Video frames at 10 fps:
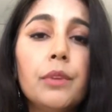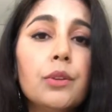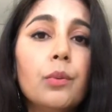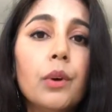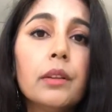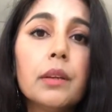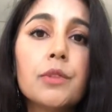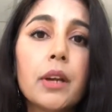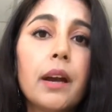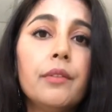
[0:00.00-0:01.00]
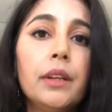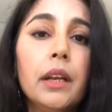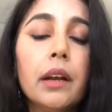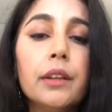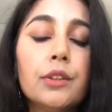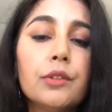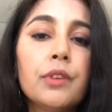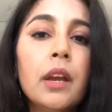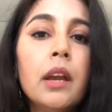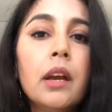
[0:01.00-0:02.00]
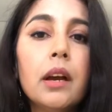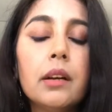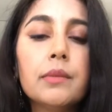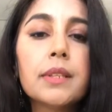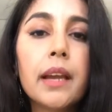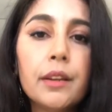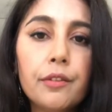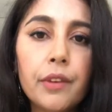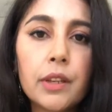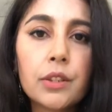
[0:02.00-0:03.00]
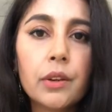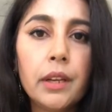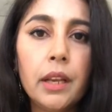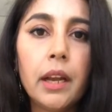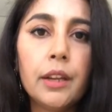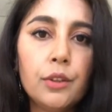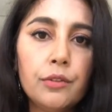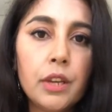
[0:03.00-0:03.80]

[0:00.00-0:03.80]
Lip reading: We don't want them to have any kind of side effects or any kind of